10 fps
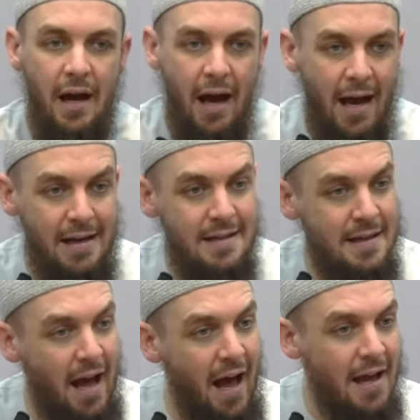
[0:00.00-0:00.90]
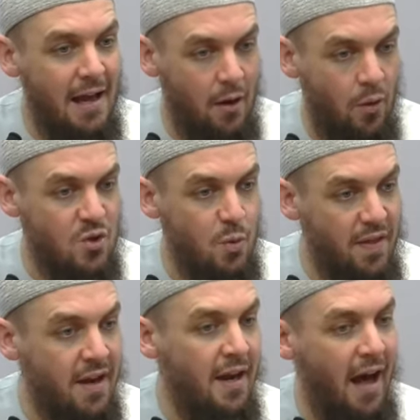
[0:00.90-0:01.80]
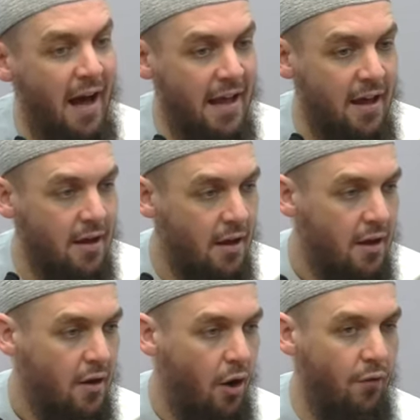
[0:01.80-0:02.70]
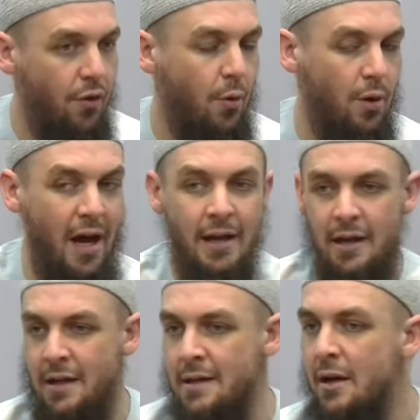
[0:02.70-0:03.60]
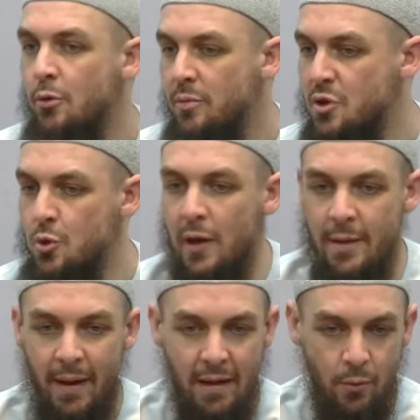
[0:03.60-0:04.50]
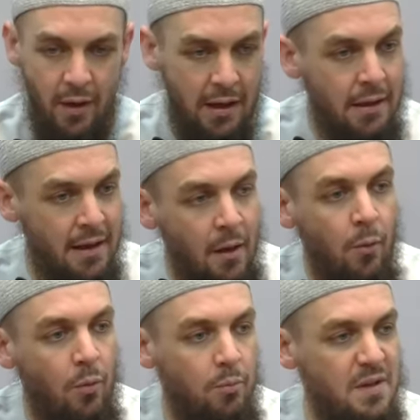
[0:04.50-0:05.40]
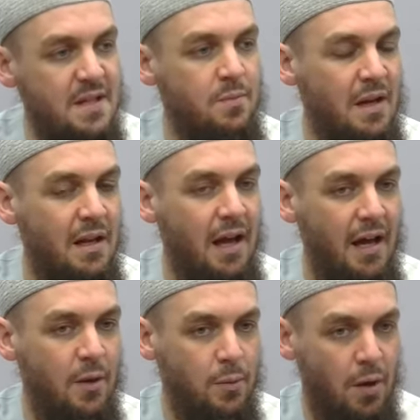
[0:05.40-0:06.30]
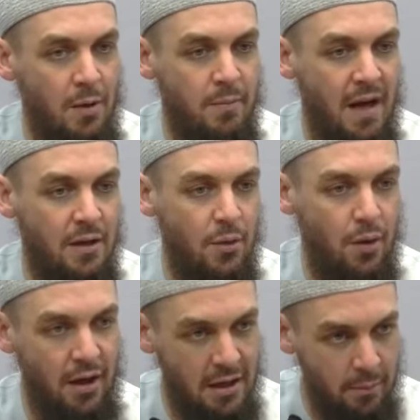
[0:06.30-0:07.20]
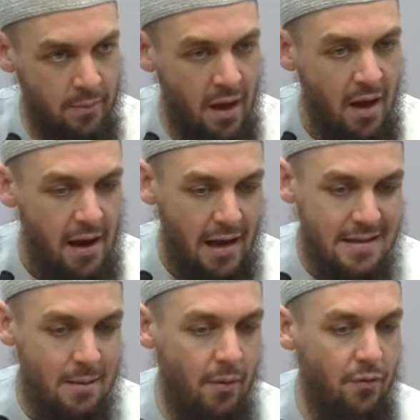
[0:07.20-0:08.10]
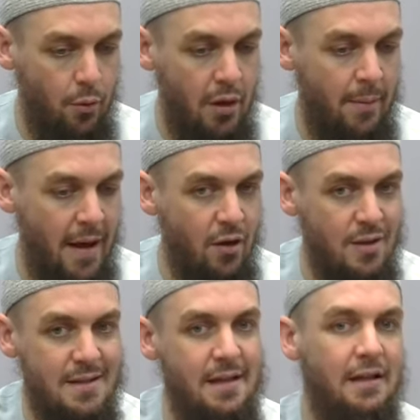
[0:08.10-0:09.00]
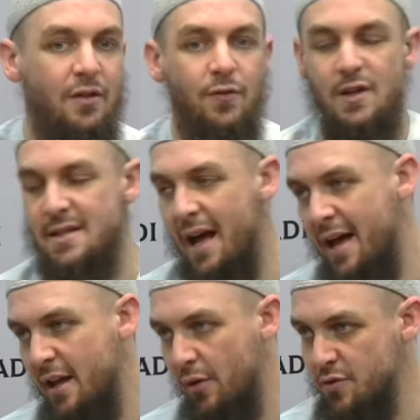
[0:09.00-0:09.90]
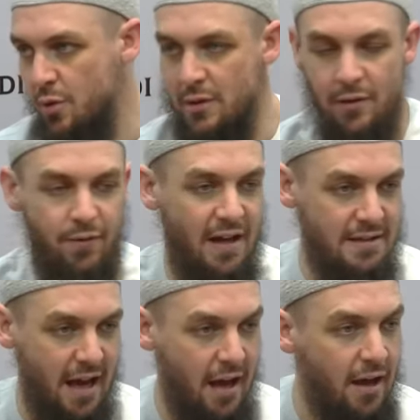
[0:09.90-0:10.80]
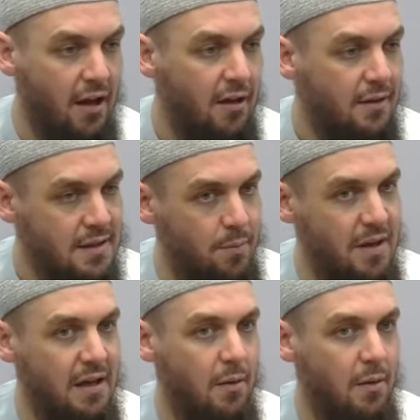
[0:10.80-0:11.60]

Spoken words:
And it's an ayah, or it's within an ayah of the Quran, innahu min Sulaiman wa innahu bismillahi ar-Rahman ar-Rahim. And some of the ulama considered the first ayah of Surah Al-Fatiha to be